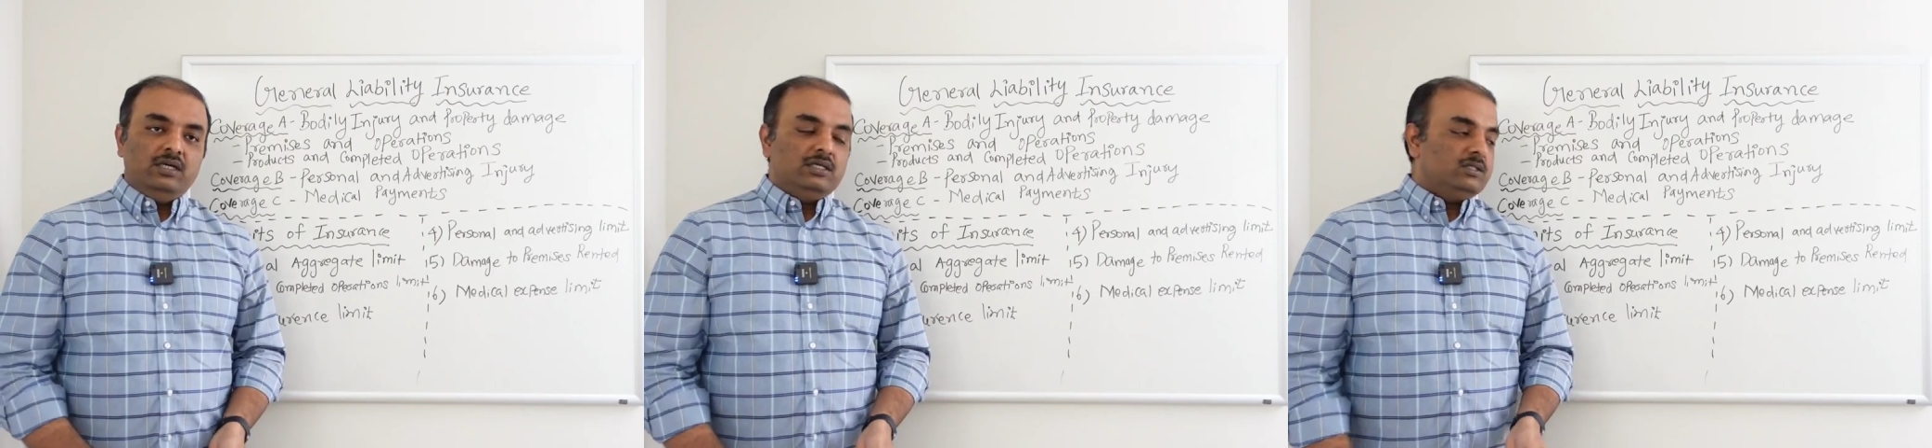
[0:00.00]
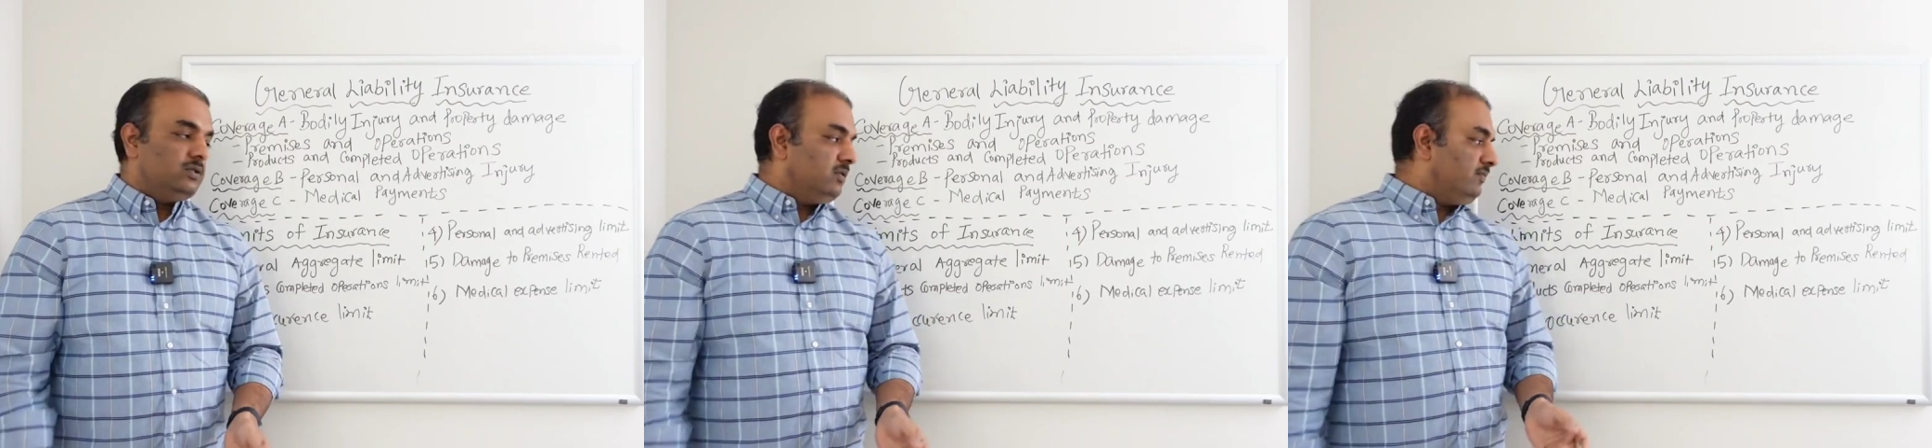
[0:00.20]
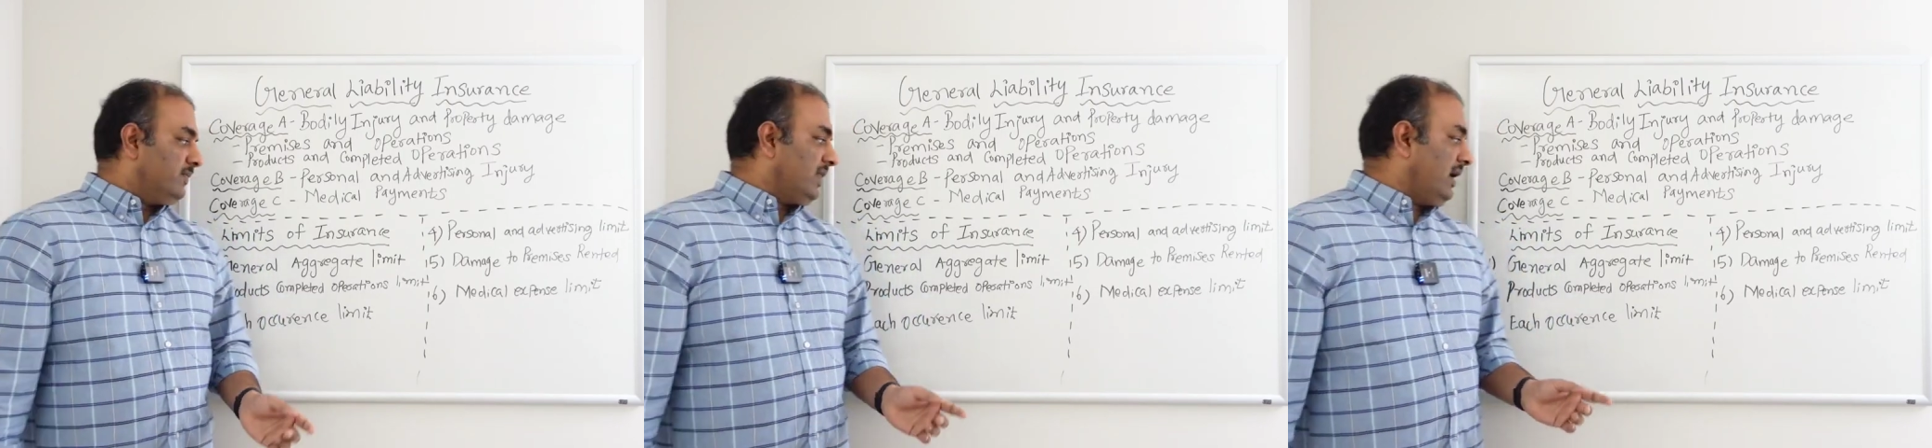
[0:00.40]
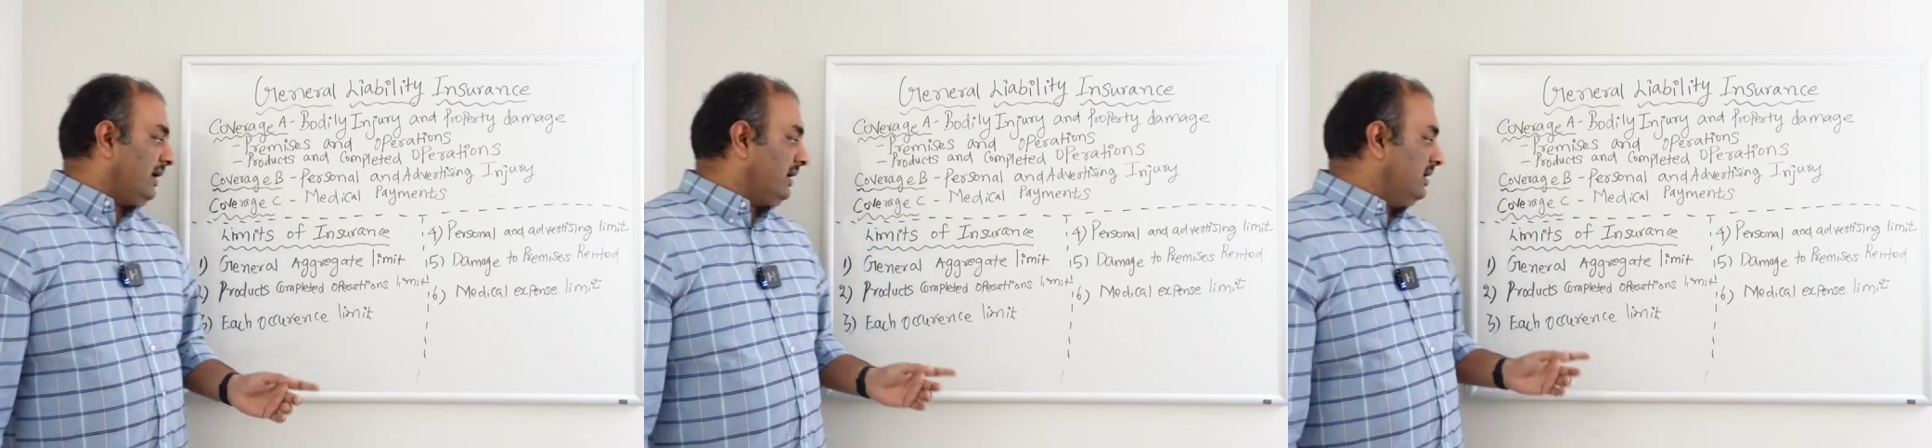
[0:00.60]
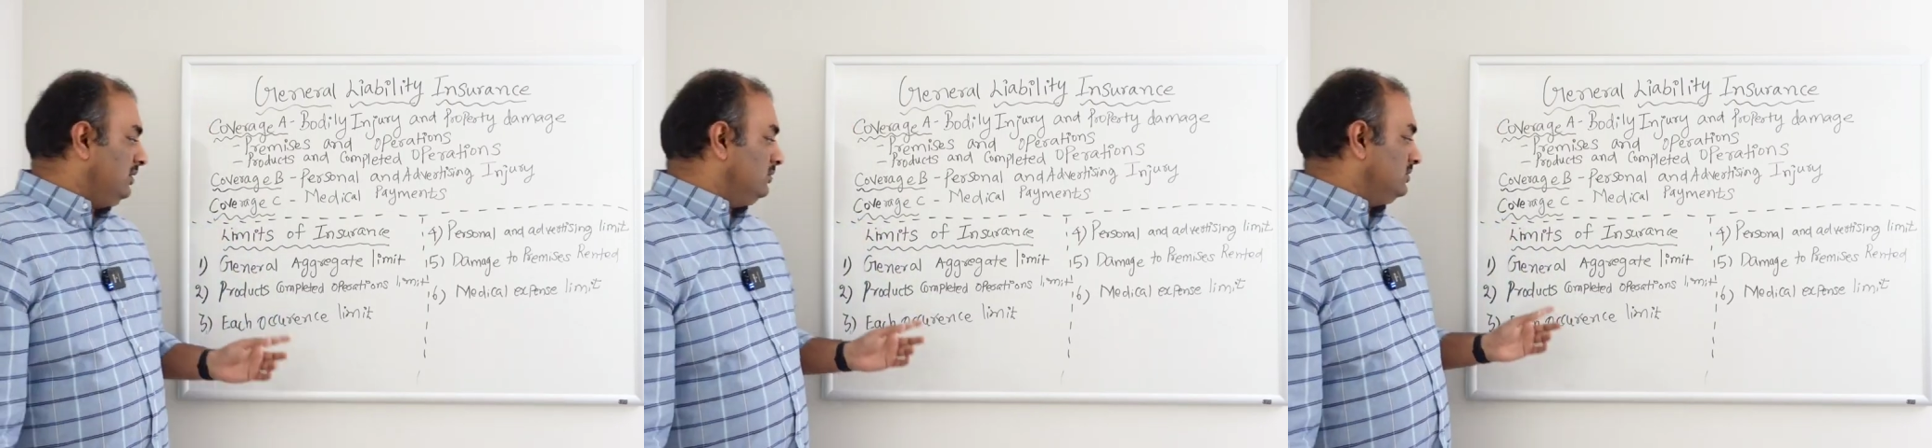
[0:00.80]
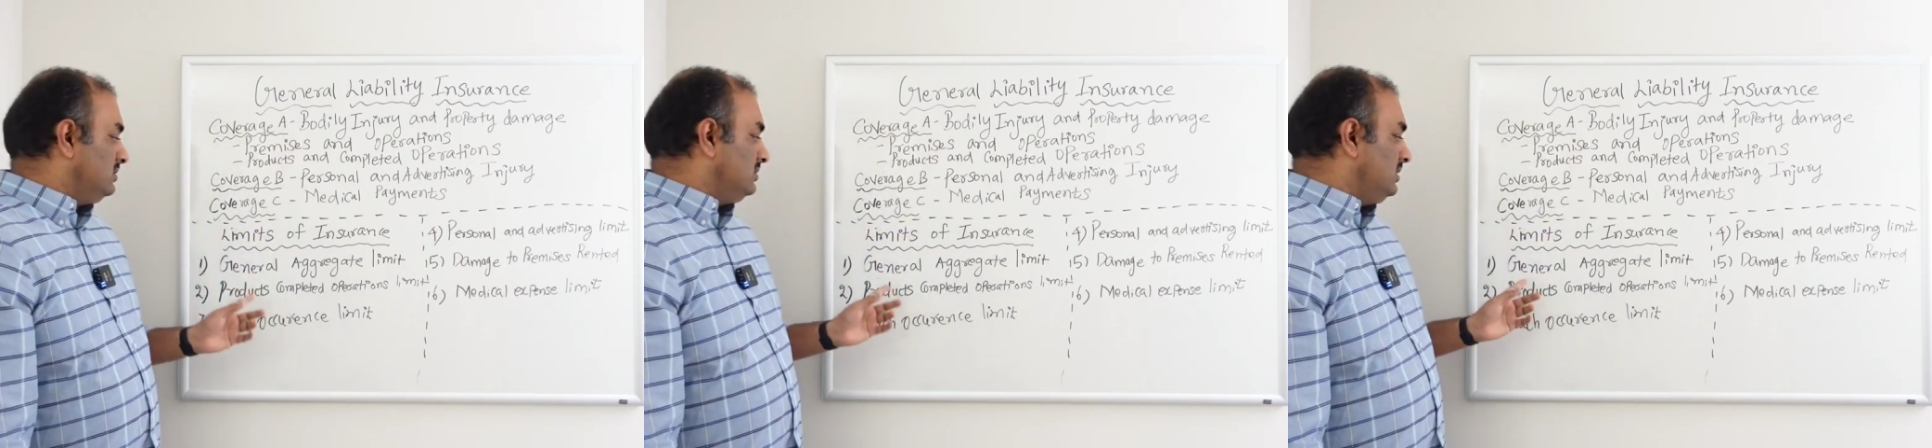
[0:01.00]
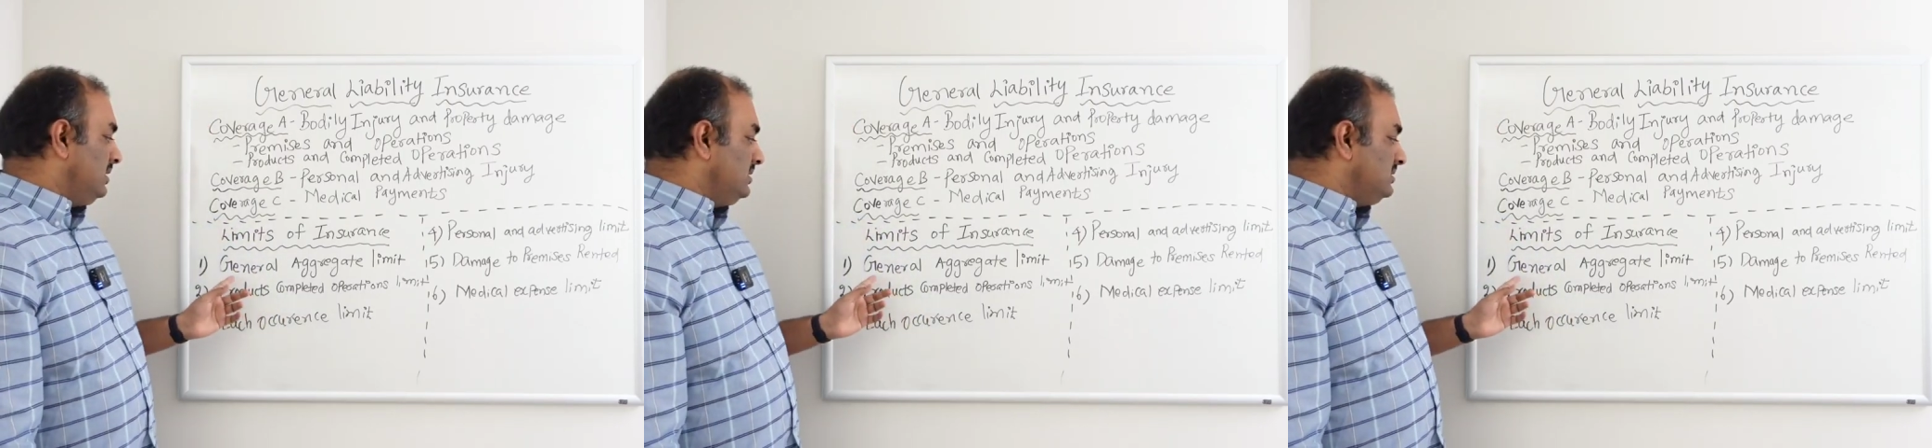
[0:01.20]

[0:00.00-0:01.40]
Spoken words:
So I can use the